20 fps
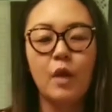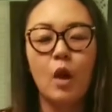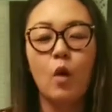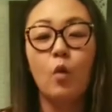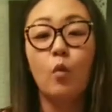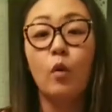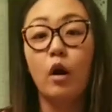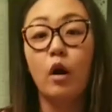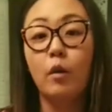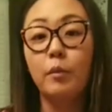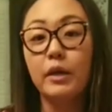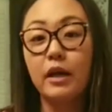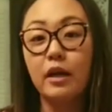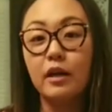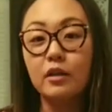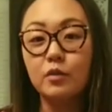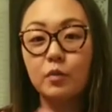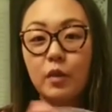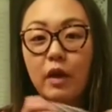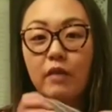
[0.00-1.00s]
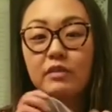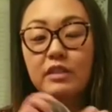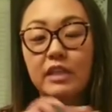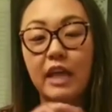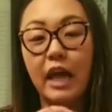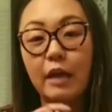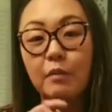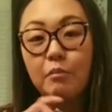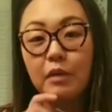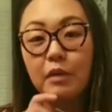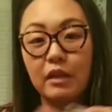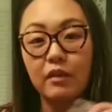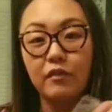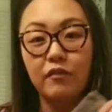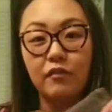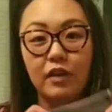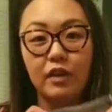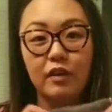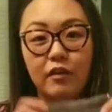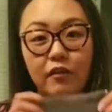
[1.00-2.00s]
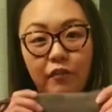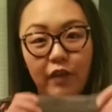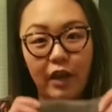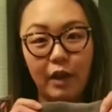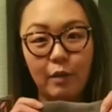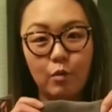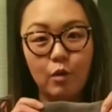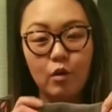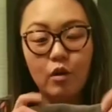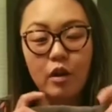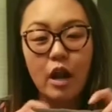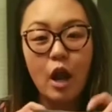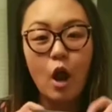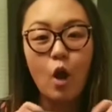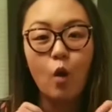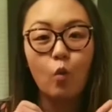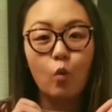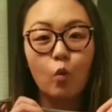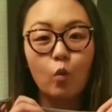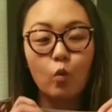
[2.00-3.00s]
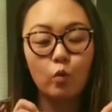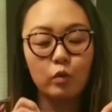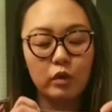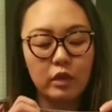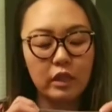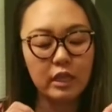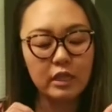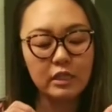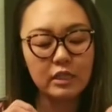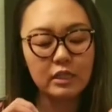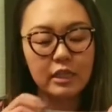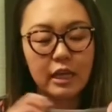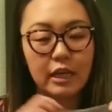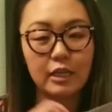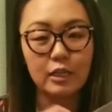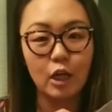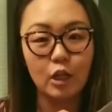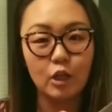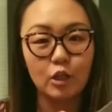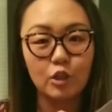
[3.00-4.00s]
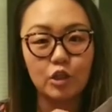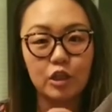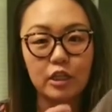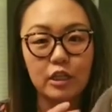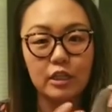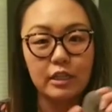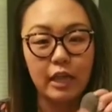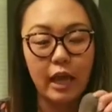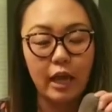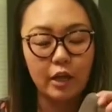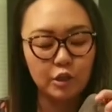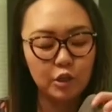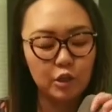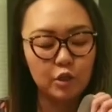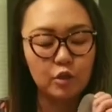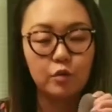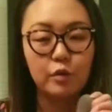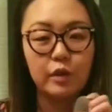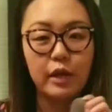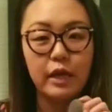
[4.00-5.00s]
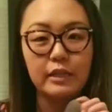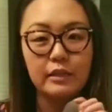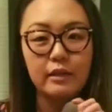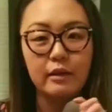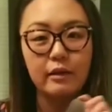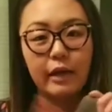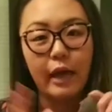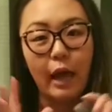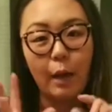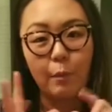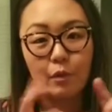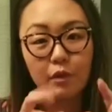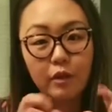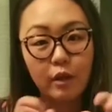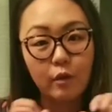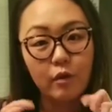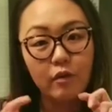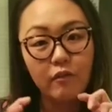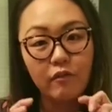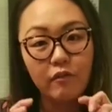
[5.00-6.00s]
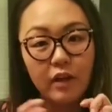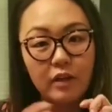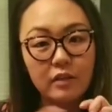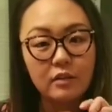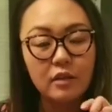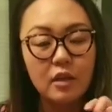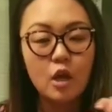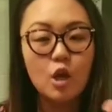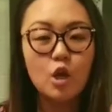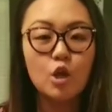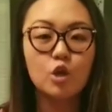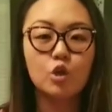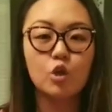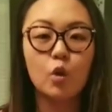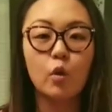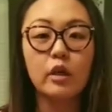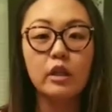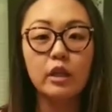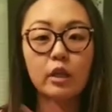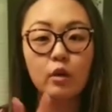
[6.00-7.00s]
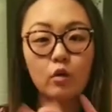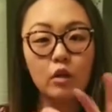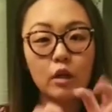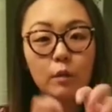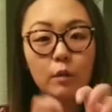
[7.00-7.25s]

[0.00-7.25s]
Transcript: Well, because we have 10 million feet of fiber, this technology actually creates a capillary effect. So it literally